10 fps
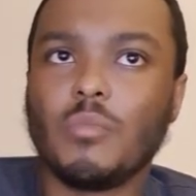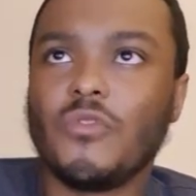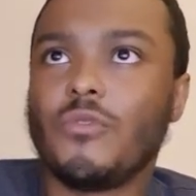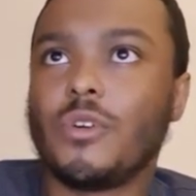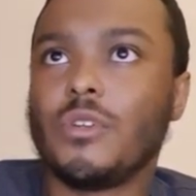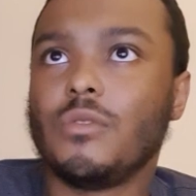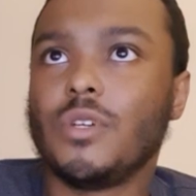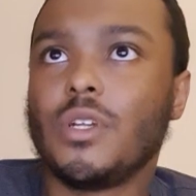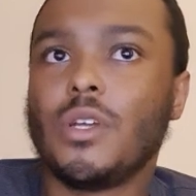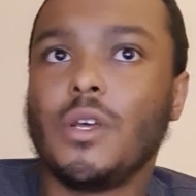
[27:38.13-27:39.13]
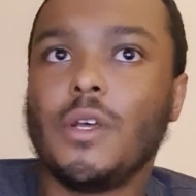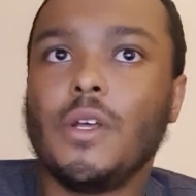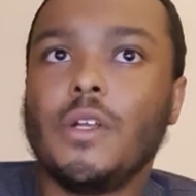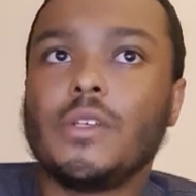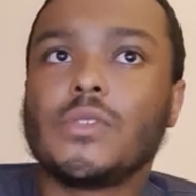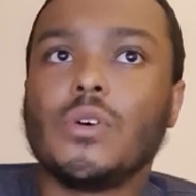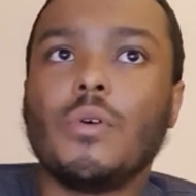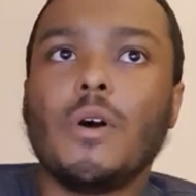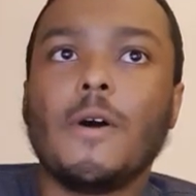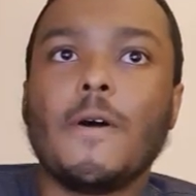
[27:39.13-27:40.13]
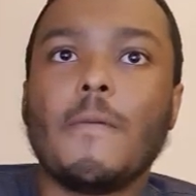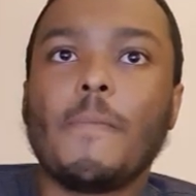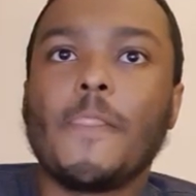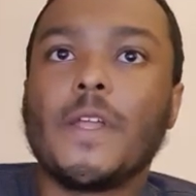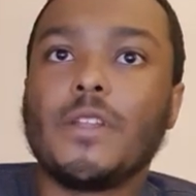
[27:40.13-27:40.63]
before I do that. So then